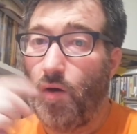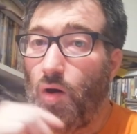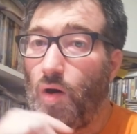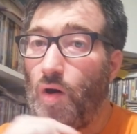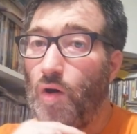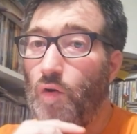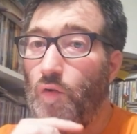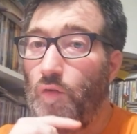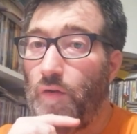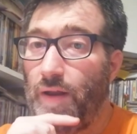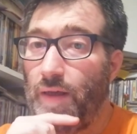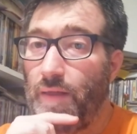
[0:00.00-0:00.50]

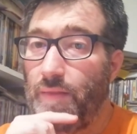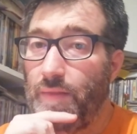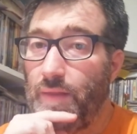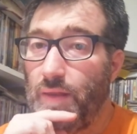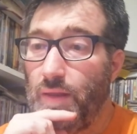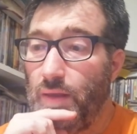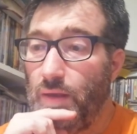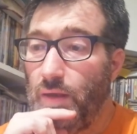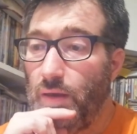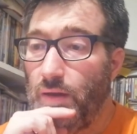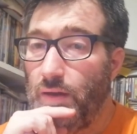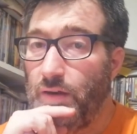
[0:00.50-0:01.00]

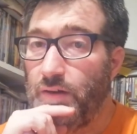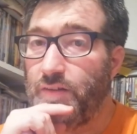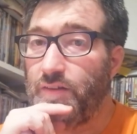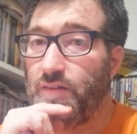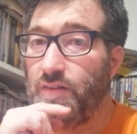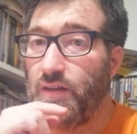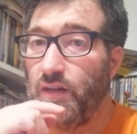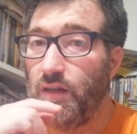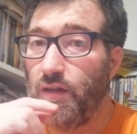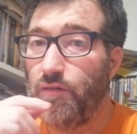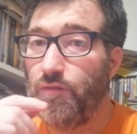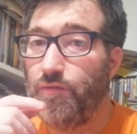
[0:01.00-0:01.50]
already
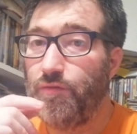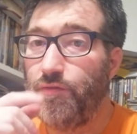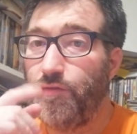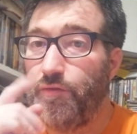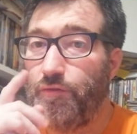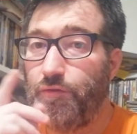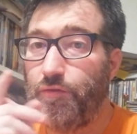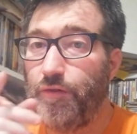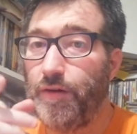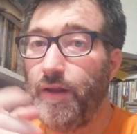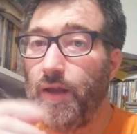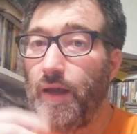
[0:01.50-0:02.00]
achieve
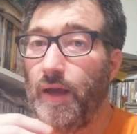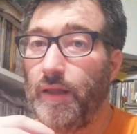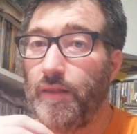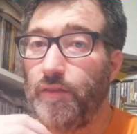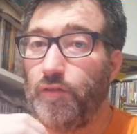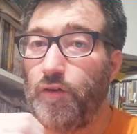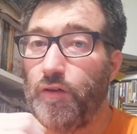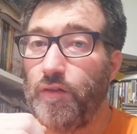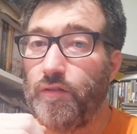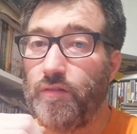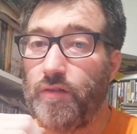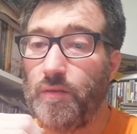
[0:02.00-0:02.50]

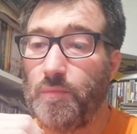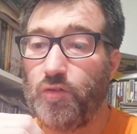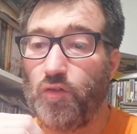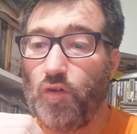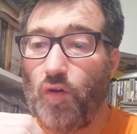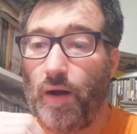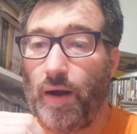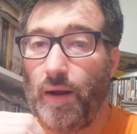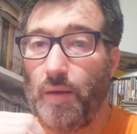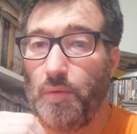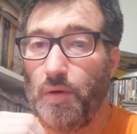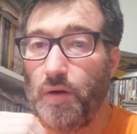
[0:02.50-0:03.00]
300
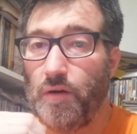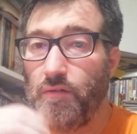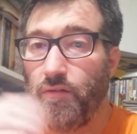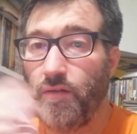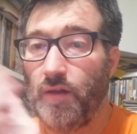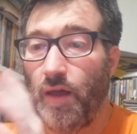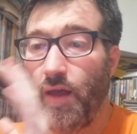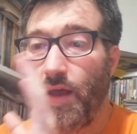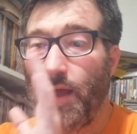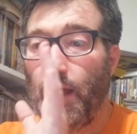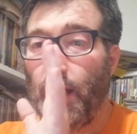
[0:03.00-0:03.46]
subscribers.